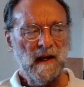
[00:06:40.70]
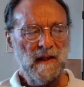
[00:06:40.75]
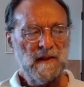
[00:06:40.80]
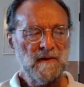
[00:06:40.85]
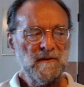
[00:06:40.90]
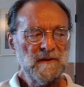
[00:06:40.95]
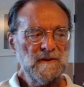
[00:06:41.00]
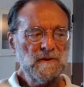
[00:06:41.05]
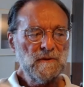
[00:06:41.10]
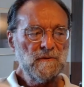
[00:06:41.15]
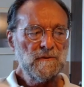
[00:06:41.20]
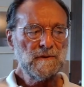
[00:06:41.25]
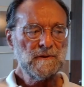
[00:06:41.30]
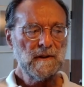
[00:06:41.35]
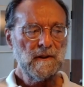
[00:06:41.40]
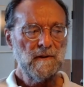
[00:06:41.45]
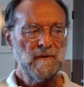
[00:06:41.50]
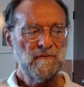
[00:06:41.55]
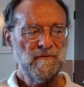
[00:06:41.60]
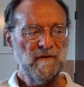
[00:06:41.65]
There is
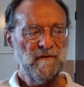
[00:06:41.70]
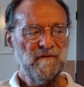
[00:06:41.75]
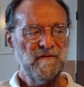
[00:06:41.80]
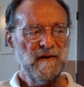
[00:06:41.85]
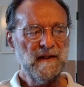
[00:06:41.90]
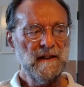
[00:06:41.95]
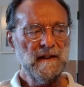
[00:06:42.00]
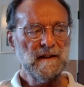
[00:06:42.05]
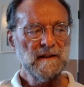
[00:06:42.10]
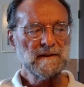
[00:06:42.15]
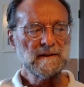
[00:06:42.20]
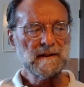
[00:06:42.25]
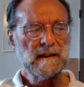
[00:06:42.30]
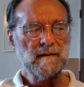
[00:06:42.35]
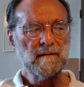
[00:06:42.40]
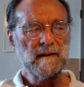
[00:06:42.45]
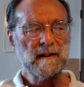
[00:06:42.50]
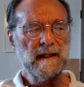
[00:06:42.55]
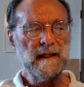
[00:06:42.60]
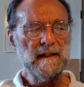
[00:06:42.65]
also Phineas
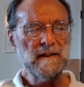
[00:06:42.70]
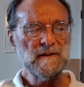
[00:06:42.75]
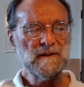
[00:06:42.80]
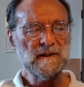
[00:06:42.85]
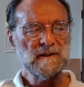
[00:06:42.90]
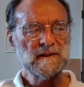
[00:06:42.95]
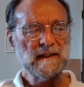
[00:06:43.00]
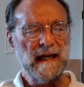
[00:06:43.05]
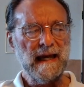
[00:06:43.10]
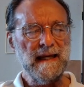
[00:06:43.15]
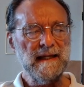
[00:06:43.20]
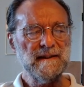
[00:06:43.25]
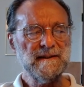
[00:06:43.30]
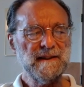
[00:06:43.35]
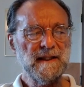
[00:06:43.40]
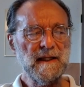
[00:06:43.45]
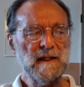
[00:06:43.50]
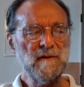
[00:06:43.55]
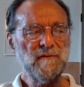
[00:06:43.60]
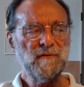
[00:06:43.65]
Gage's
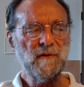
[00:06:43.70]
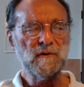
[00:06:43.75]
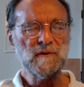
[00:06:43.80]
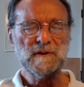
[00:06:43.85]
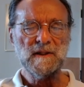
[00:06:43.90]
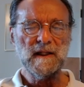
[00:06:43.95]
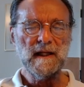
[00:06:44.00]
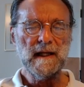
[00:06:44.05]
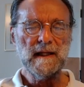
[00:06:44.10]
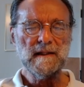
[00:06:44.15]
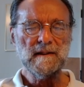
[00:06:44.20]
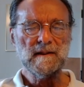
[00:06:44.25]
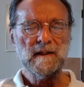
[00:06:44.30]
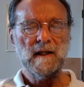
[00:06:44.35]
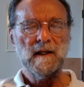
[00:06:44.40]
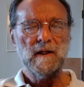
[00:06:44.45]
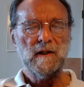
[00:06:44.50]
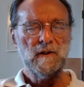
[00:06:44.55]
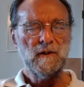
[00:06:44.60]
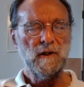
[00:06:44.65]
1848
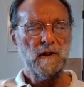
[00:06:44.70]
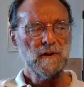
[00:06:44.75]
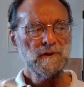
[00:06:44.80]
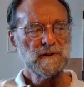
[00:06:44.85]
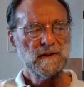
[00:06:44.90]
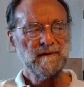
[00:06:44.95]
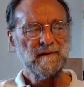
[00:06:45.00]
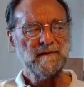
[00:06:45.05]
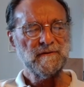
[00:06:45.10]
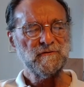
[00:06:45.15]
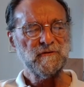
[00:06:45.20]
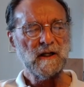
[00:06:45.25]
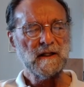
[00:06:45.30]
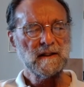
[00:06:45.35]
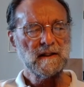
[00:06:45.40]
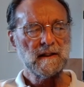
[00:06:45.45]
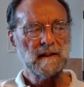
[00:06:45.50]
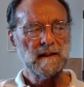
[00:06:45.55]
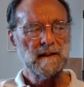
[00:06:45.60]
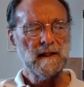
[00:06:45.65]
loss of a
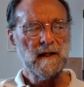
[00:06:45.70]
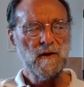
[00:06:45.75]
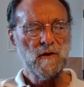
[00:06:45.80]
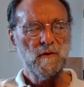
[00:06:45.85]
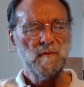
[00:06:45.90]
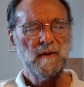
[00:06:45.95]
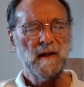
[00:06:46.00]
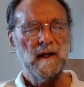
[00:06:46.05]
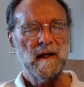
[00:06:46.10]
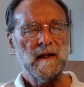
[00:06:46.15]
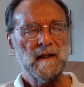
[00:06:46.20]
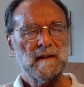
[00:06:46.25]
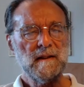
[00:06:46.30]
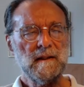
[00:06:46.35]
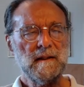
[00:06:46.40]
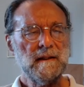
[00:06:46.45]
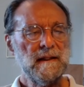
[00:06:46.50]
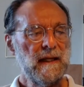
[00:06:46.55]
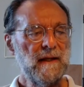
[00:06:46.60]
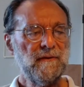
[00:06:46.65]
frontal lobe
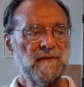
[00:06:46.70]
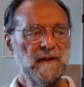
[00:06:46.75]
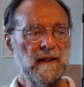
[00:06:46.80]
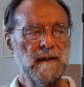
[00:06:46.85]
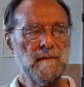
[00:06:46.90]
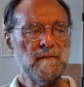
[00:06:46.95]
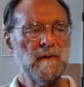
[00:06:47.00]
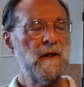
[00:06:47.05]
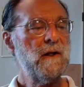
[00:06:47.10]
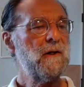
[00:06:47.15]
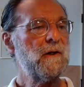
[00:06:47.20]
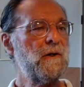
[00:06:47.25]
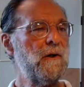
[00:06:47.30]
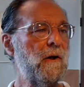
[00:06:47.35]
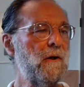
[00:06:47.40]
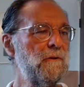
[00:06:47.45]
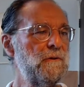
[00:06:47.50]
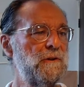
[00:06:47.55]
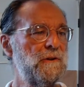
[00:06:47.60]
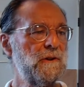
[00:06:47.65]
that left him
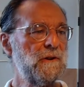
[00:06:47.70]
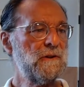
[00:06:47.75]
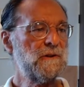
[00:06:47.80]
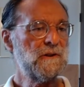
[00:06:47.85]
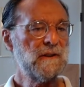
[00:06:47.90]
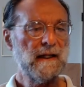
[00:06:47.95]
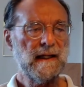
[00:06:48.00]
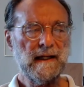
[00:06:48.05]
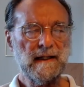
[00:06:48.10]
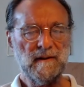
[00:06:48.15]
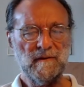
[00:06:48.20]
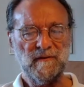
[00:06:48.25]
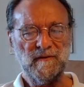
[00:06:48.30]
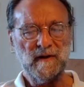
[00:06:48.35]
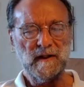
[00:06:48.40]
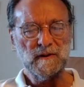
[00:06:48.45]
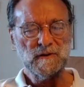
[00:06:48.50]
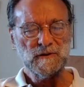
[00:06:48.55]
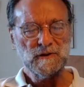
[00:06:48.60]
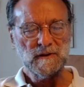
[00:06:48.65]
conscious and
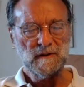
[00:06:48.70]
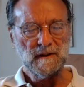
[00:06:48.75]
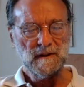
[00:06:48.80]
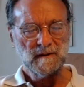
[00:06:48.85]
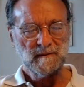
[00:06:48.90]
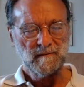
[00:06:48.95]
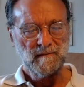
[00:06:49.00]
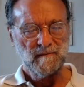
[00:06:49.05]
functioning.